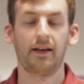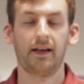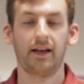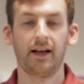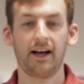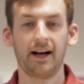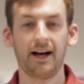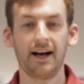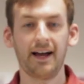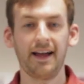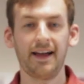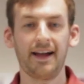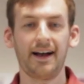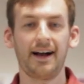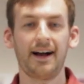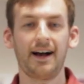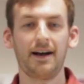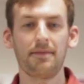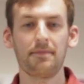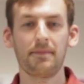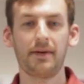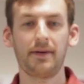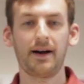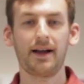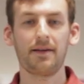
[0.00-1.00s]
Hi,
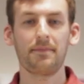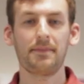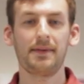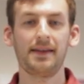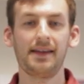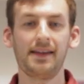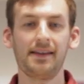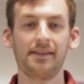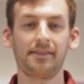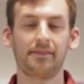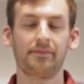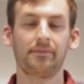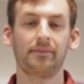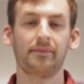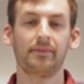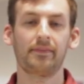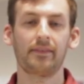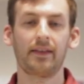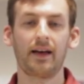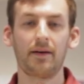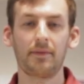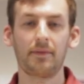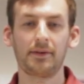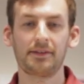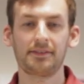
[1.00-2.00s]
I'm Mike Mead.
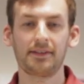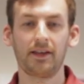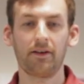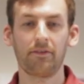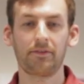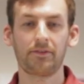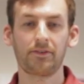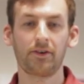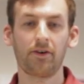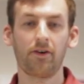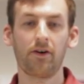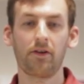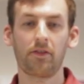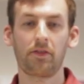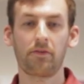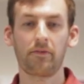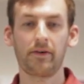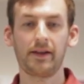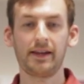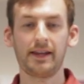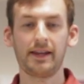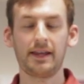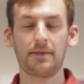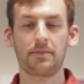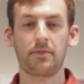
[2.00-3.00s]
I'm a self-taught
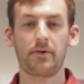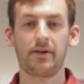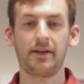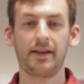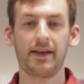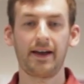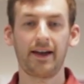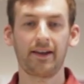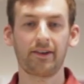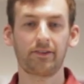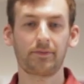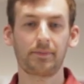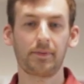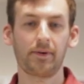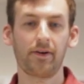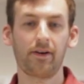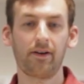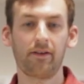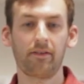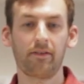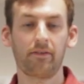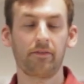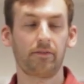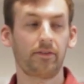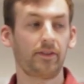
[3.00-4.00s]
3D print expert
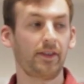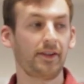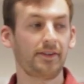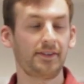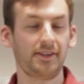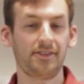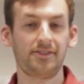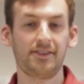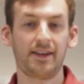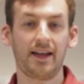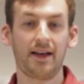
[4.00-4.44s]
for the Digit